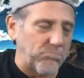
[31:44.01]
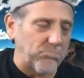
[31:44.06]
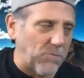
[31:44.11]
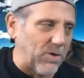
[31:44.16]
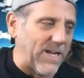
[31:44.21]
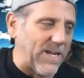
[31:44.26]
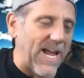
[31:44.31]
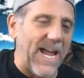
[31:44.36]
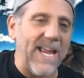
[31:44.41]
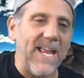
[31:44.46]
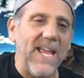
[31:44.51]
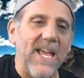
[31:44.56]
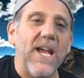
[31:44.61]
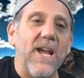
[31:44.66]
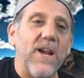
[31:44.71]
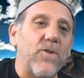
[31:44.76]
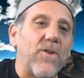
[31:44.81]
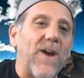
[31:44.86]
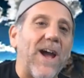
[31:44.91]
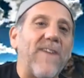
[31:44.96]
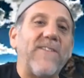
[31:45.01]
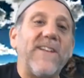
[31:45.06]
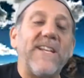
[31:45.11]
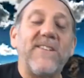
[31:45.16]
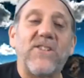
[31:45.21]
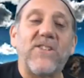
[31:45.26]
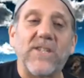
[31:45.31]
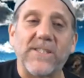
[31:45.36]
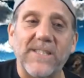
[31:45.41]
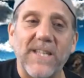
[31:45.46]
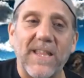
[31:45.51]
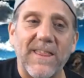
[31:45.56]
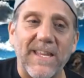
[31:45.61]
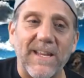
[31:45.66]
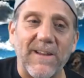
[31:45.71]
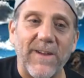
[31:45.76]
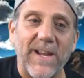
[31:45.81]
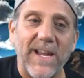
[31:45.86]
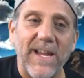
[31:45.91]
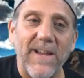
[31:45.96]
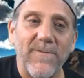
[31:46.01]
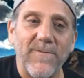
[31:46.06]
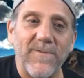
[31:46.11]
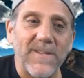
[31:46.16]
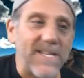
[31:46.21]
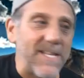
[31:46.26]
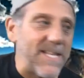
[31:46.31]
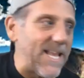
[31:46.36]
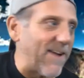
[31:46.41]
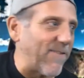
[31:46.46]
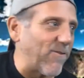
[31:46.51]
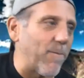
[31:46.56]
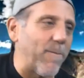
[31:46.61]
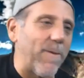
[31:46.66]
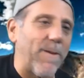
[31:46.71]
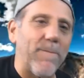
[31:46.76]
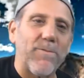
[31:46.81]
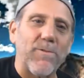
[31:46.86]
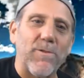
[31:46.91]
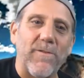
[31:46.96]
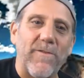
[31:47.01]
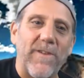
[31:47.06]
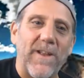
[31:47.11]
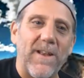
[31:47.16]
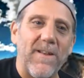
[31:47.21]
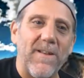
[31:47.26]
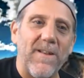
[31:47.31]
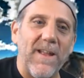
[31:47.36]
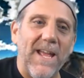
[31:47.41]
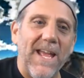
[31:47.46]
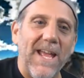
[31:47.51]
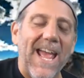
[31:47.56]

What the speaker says: Okay. Gravity is just a theory. It's never been proven.